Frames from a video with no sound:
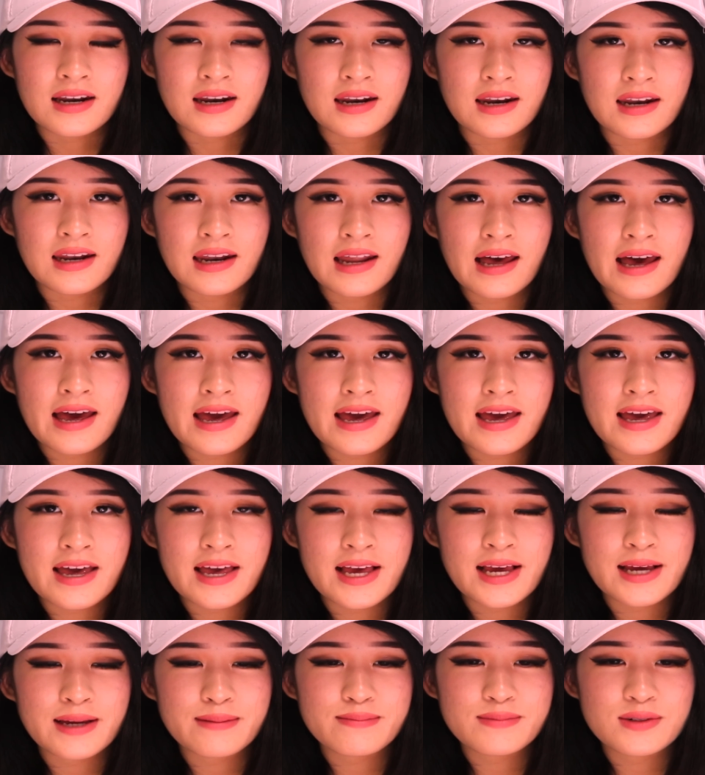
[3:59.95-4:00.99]

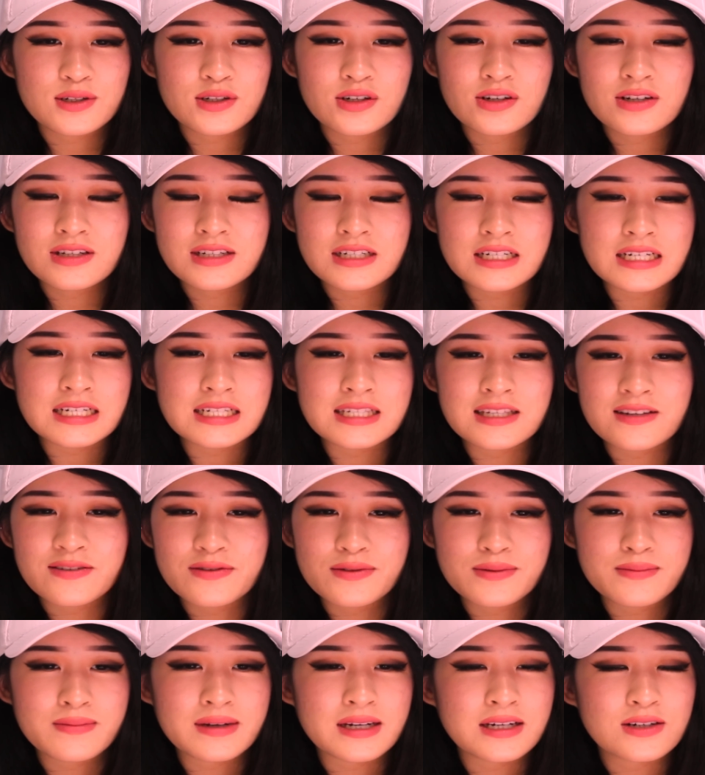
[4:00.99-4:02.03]
Lame. Too cheesy
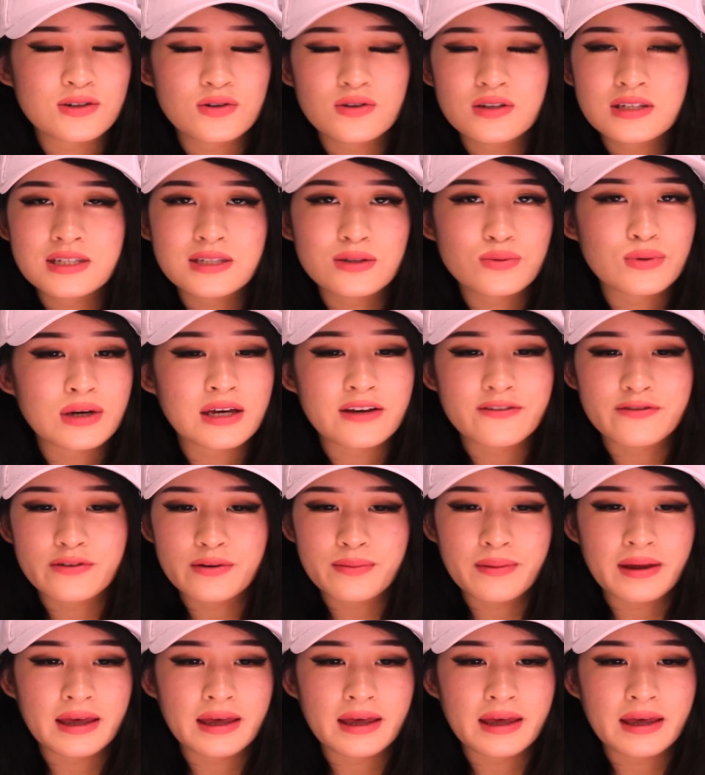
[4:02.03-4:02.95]
for me. Too sweet for